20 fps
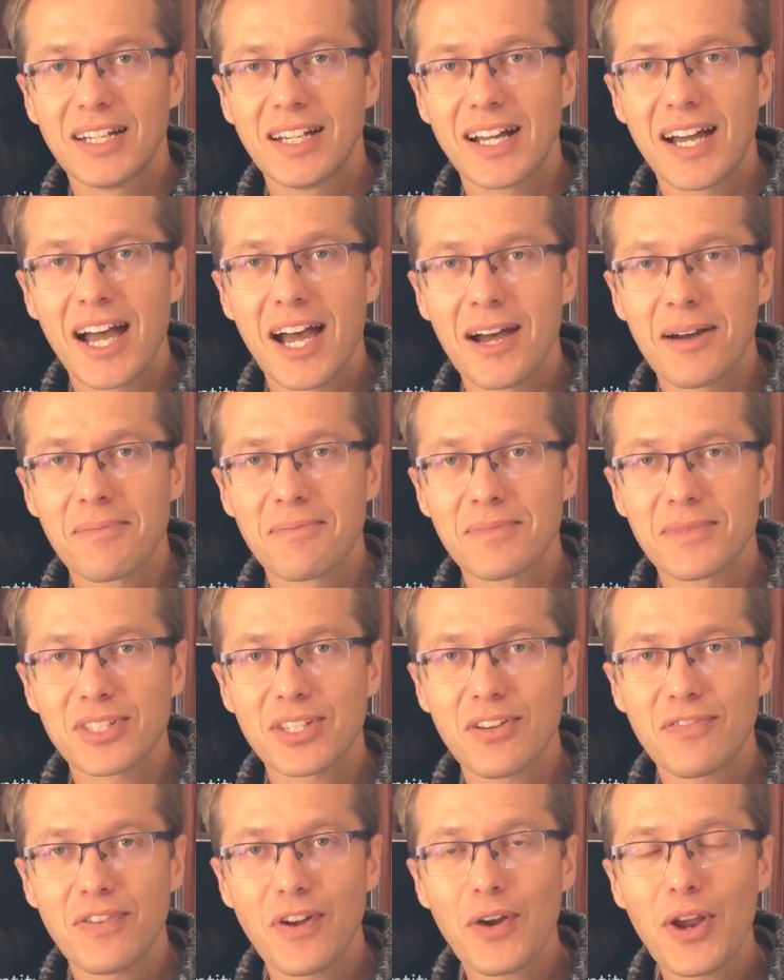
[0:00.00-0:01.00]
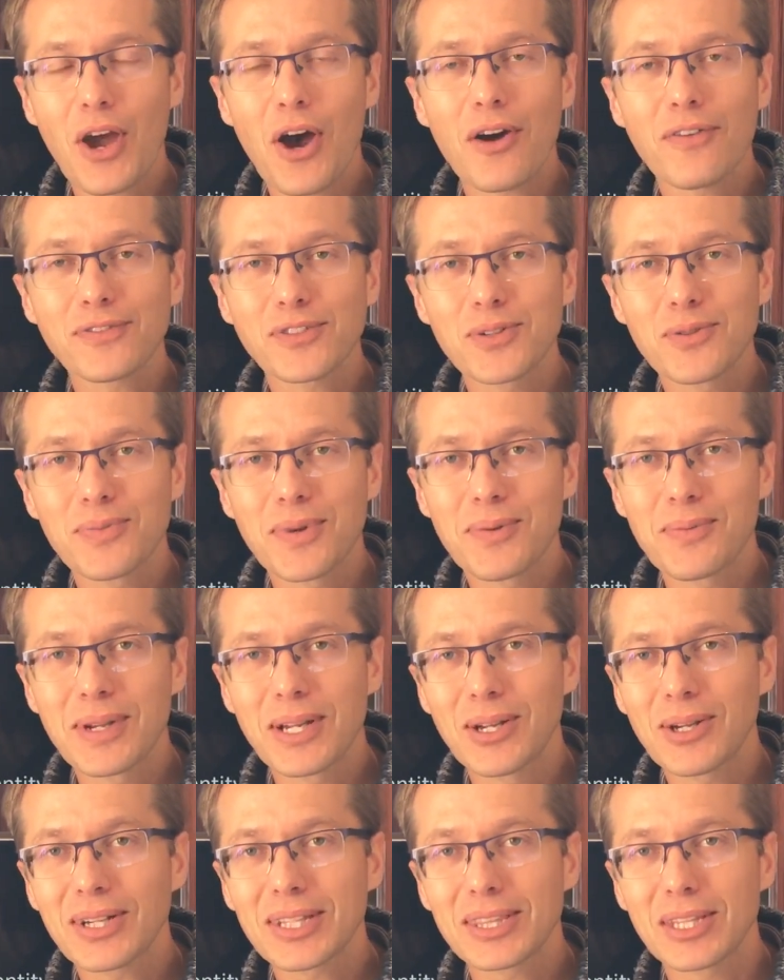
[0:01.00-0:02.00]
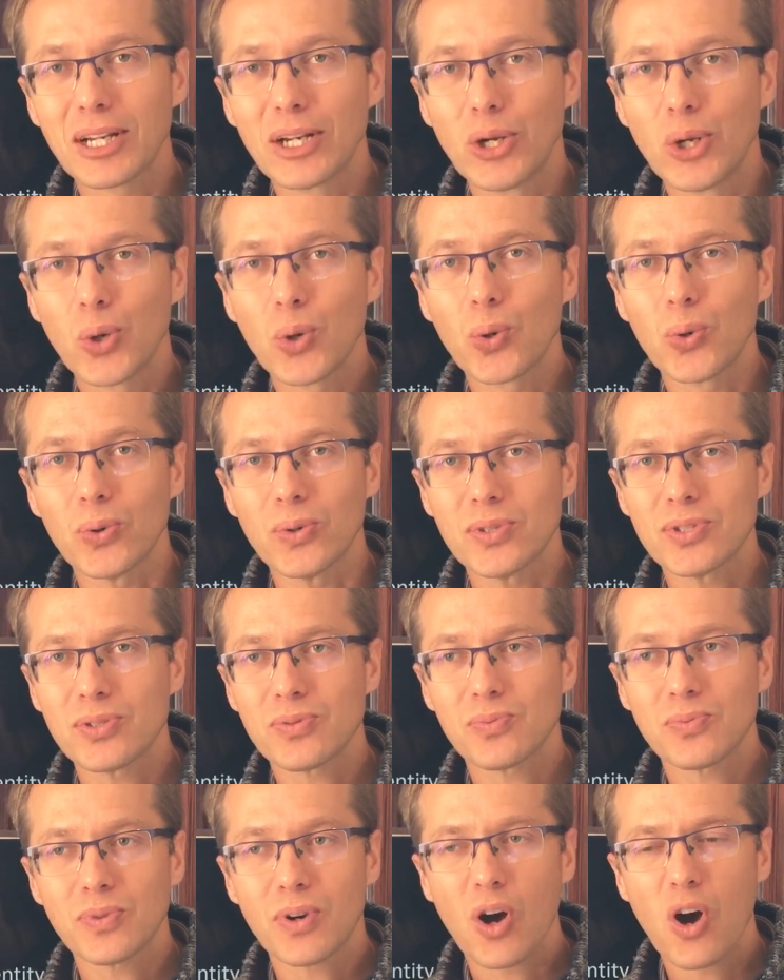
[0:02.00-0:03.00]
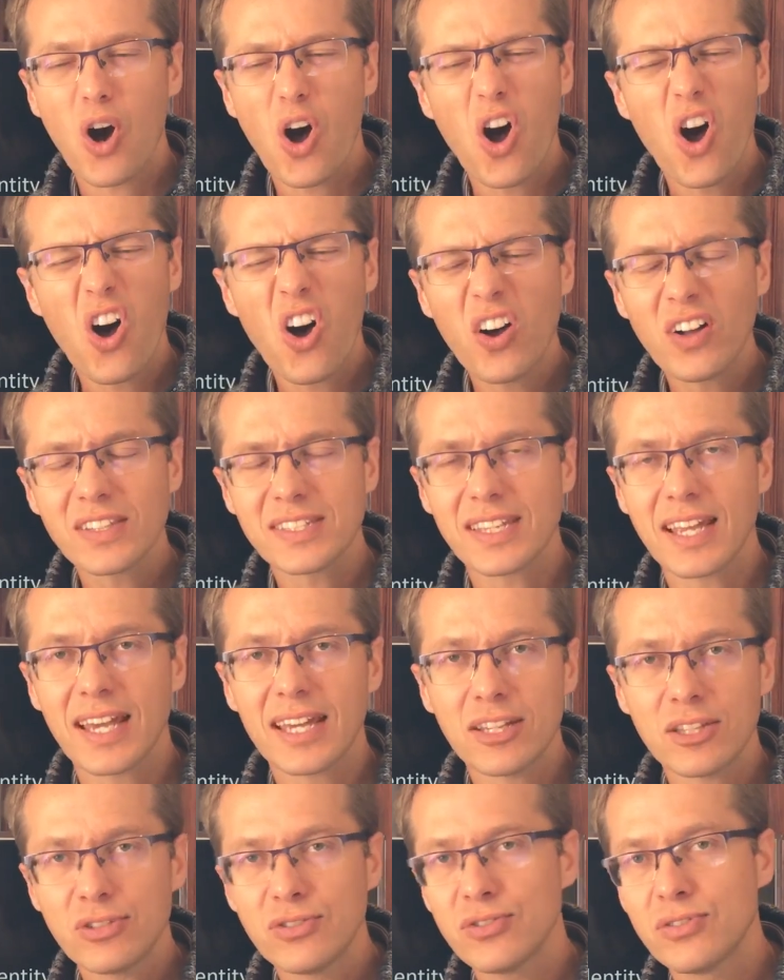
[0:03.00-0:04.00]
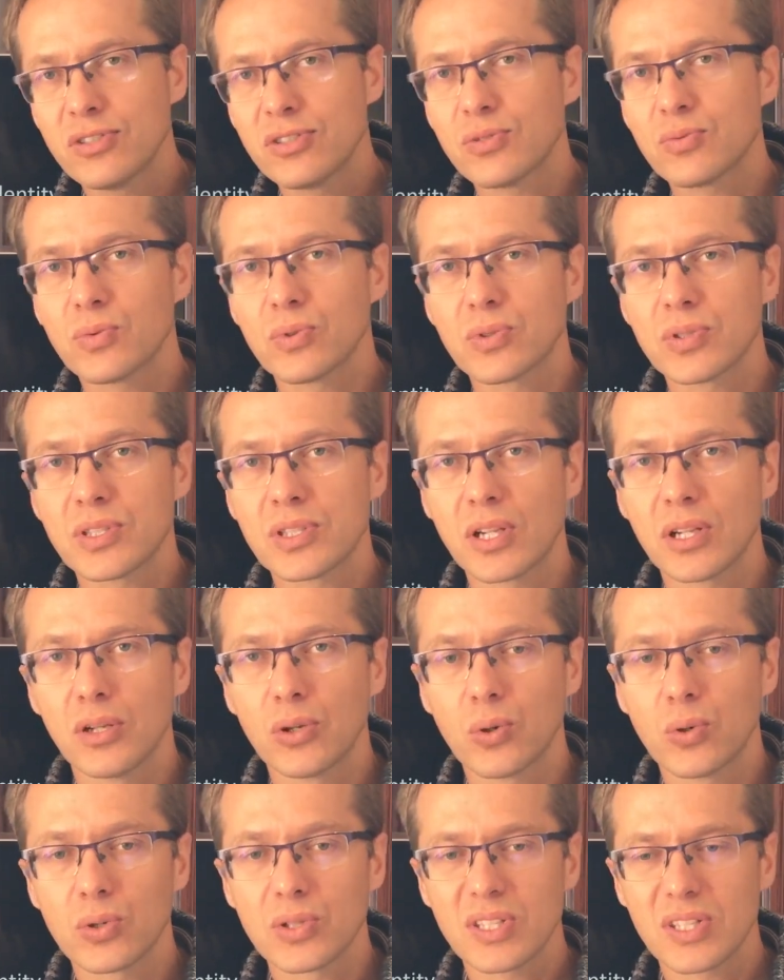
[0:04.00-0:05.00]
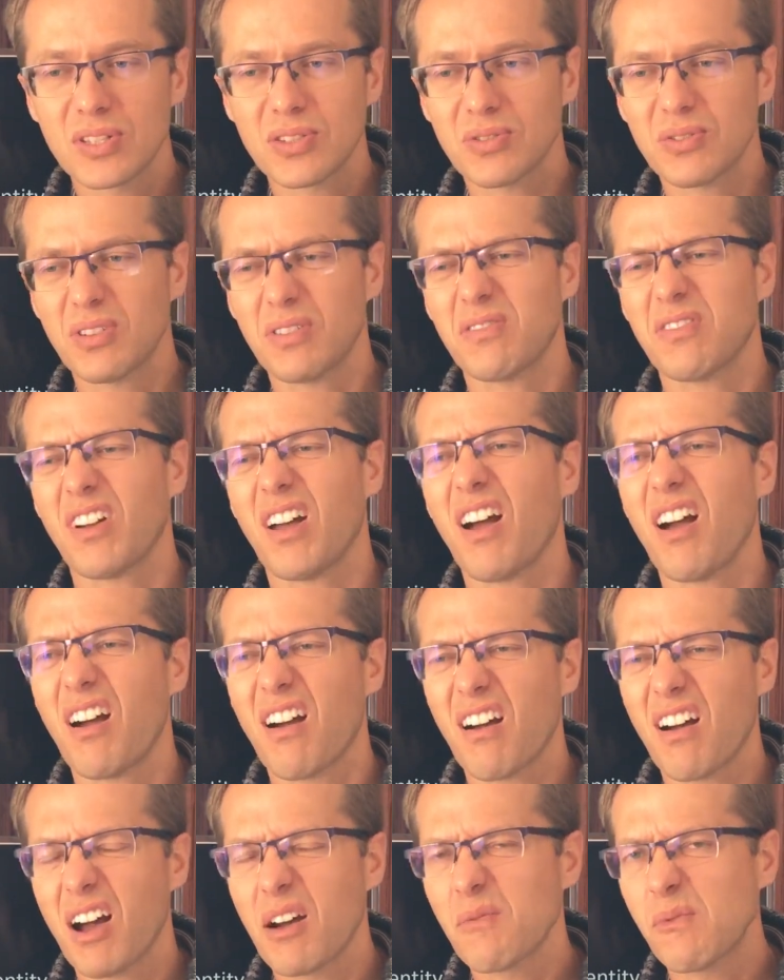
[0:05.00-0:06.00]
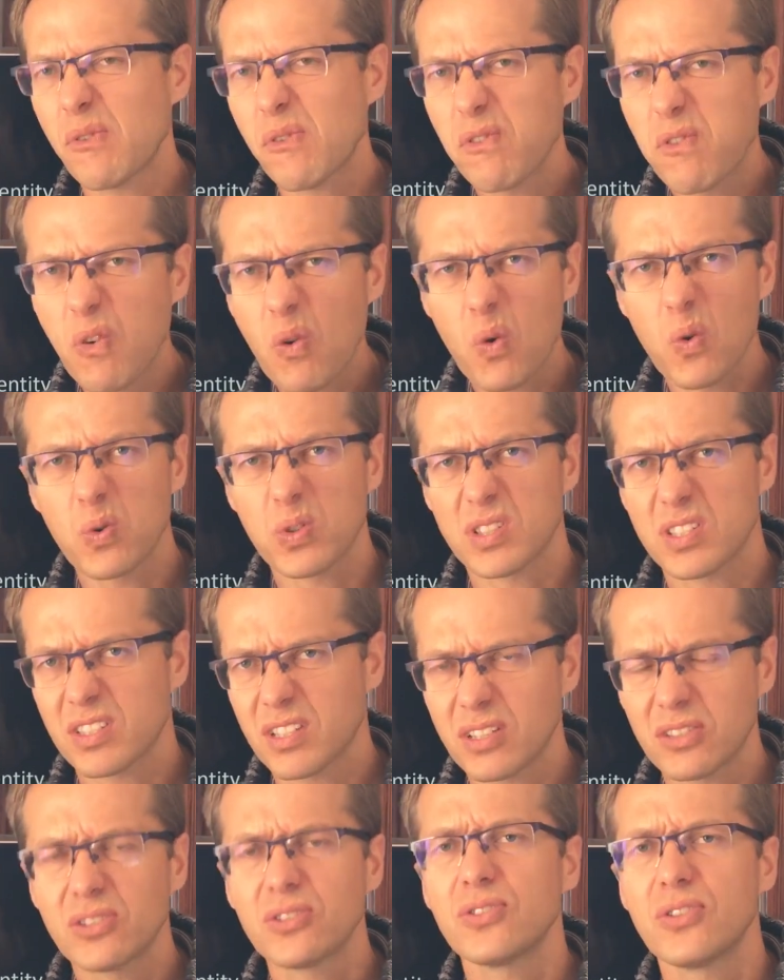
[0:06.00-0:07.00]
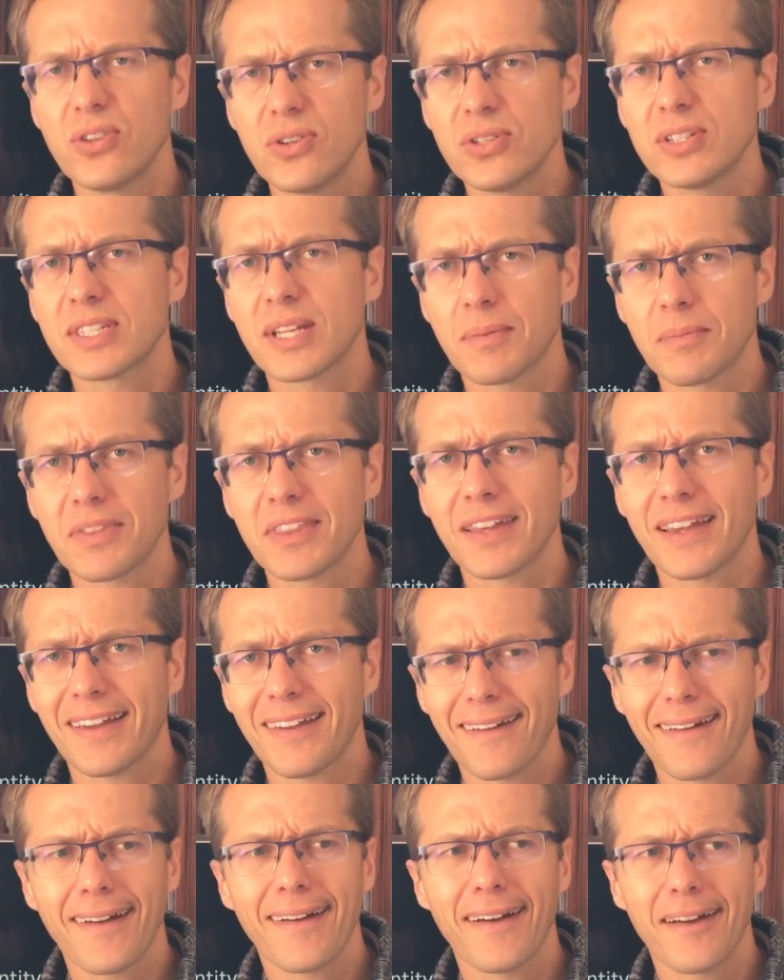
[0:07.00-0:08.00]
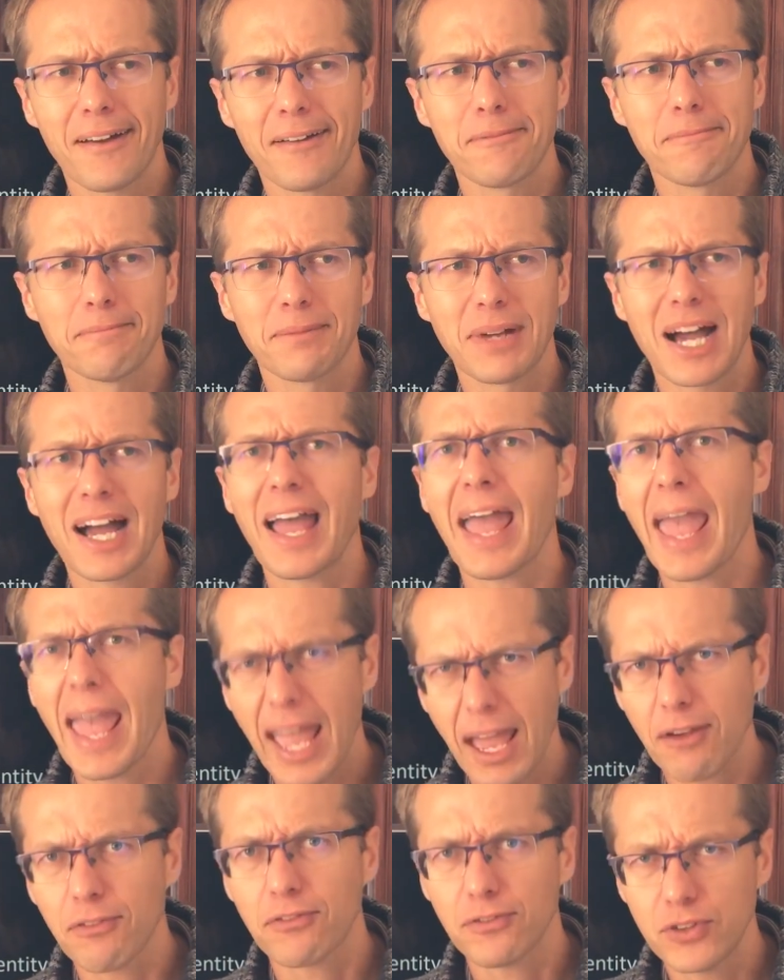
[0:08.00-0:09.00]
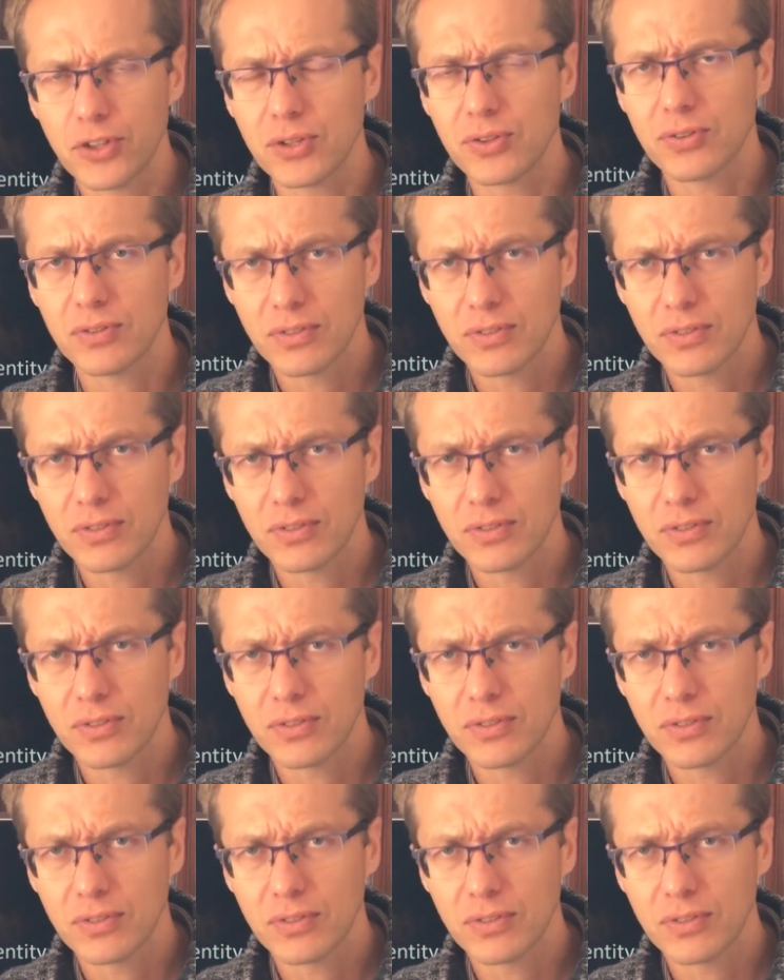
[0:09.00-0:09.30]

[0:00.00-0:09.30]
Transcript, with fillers: Um, so, very often when we look at the laws, our heart's attitudes towards the laws is sort of, ah, I'm forced do something. Um, I have to